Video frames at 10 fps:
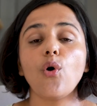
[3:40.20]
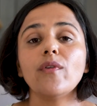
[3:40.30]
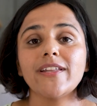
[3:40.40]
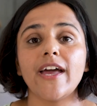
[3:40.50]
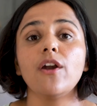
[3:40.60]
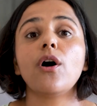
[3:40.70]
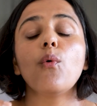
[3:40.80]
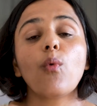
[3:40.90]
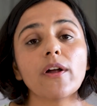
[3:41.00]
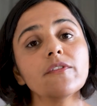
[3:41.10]
Over there,
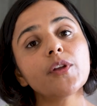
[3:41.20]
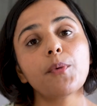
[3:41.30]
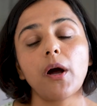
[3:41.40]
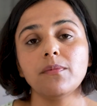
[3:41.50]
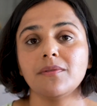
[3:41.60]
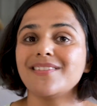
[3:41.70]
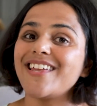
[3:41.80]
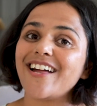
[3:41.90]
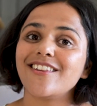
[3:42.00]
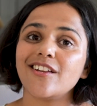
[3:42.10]
one of the problems
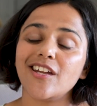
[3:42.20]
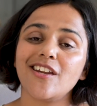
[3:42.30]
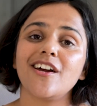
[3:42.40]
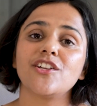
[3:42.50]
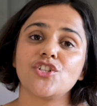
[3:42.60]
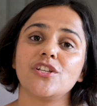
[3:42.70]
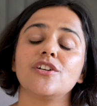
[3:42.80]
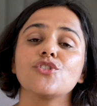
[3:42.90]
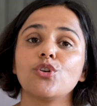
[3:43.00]
that the data engineers